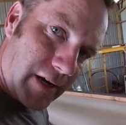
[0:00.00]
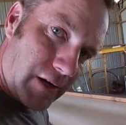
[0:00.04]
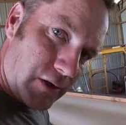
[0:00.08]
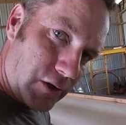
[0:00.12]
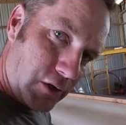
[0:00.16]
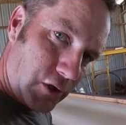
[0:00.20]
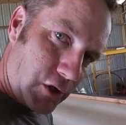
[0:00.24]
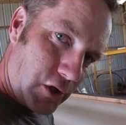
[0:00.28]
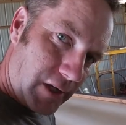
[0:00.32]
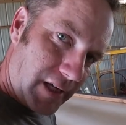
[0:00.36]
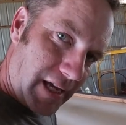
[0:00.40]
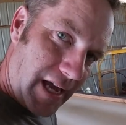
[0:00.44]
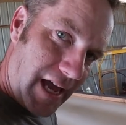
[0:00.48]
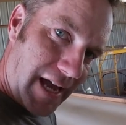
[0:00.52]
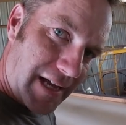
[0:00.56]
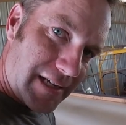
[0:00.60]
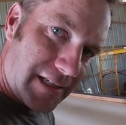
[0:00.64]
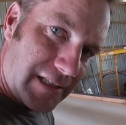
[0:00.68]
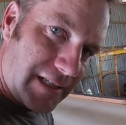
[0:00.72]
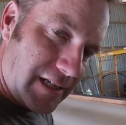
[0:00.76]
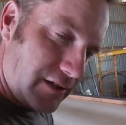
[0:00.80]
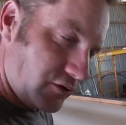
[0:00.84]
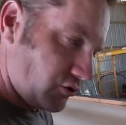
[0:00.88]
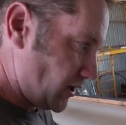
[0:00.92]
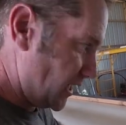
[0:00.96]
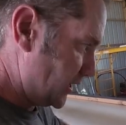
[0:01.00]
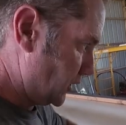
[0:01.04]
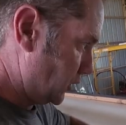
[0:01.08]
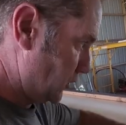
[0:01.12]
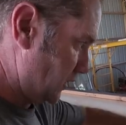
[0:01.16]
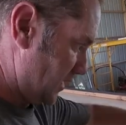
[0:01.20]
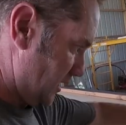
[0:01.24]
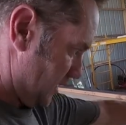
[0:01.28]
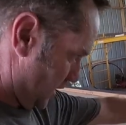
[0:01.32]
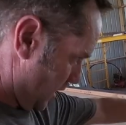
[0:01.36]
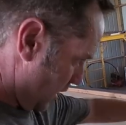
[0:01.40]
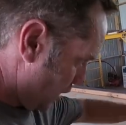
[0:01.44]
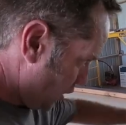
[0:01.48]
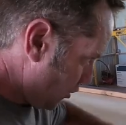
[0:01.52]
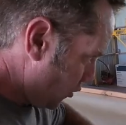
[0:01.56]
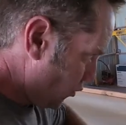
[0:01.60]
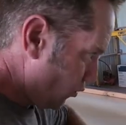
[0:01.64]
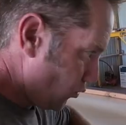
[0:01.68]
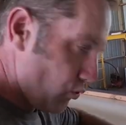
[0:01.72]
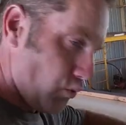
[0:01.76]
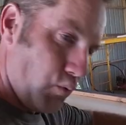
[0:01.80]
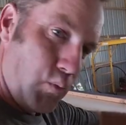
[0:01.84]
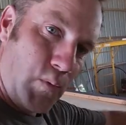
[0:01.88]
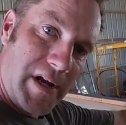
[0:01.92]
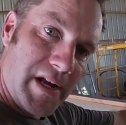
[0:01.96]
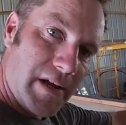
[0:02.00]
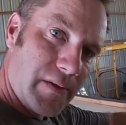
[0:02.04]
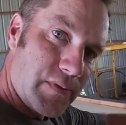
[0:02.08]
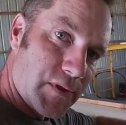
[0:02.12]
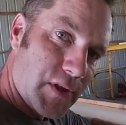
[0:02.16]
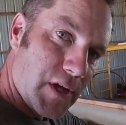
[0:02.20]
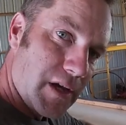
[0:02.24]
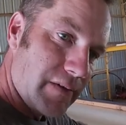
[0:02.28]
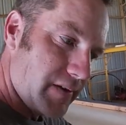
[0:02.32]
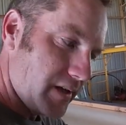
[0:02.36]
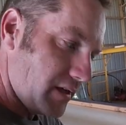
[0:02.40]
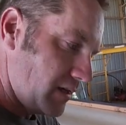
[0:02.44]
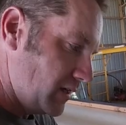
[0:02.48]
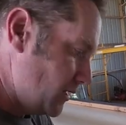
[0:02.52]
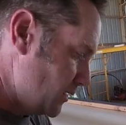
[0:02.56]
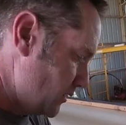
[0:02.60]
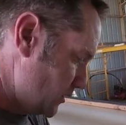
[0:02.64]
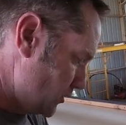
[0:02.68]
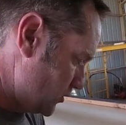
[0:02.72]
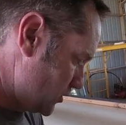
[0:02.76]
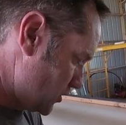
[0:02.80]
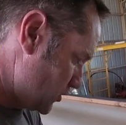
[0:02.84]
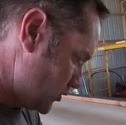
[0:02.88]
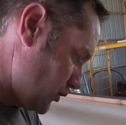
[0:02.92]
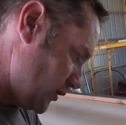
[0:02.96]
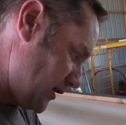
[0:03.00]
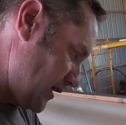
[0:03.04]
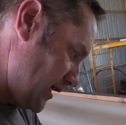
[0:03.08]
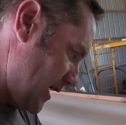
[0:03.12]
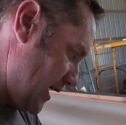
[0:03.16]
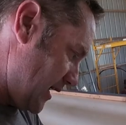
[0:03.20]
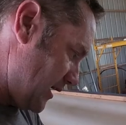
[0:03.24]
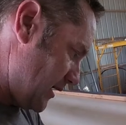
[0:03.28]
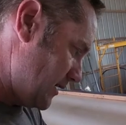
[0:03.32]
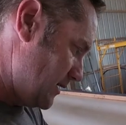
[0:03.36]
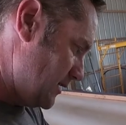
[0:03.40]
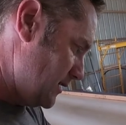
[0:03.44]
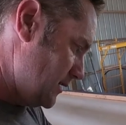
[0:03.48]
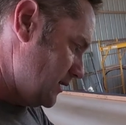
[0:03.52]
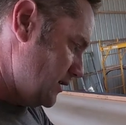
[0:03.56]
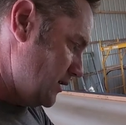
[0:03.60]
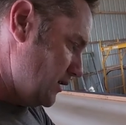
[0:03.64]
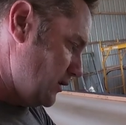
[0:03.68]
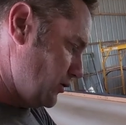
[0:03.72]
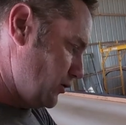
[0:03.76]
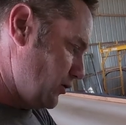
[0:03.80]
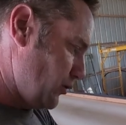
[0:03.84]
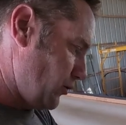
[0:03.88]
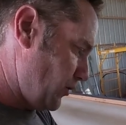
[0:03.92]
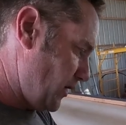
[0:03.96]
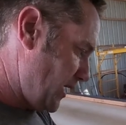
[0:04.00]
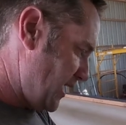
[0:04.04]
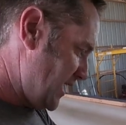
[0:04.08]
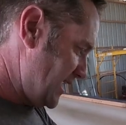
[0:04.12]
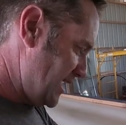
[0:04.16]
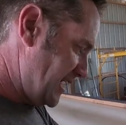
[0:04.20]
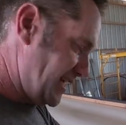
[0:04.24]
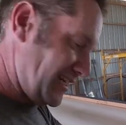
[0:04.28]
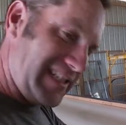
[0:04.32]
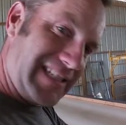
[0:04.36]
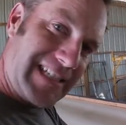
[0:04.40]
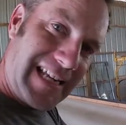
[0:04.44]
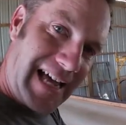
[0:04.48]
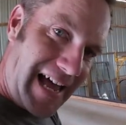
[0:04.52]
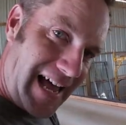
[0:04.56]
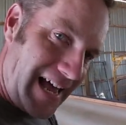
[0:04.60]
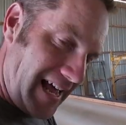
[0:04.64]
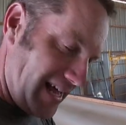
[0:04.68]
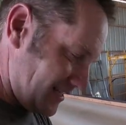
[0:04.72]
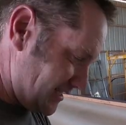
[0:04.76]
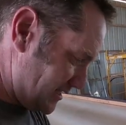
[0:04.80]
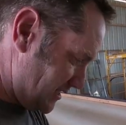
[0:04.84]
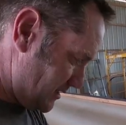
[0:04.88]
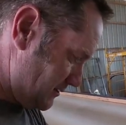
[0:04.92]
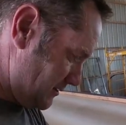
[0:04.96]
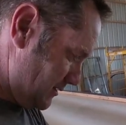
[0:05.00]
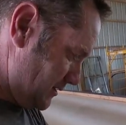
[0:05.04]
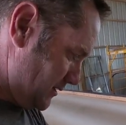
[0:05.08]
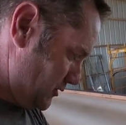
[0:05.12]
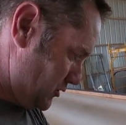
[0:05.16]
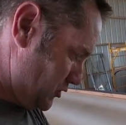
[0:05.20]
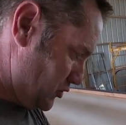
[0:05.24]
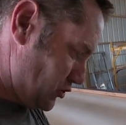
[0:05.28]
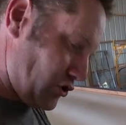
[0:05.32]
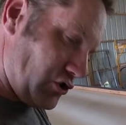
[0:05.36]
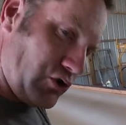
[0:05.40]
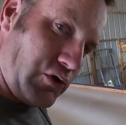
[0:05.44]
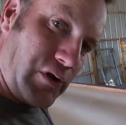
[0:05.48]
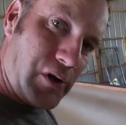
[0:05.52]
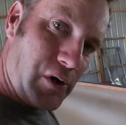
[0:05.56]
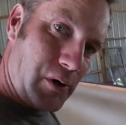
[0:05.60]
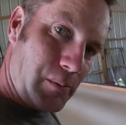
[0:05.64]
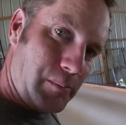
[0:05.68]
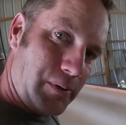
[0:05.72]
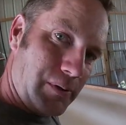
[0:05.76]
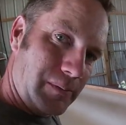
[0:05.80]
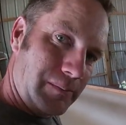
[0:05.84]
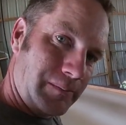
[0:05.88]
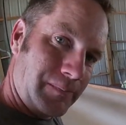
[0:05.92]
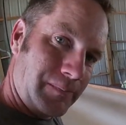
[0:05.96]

area to look at, instead of trying to look at the whole width of it. We're just looking at a little hand size strip.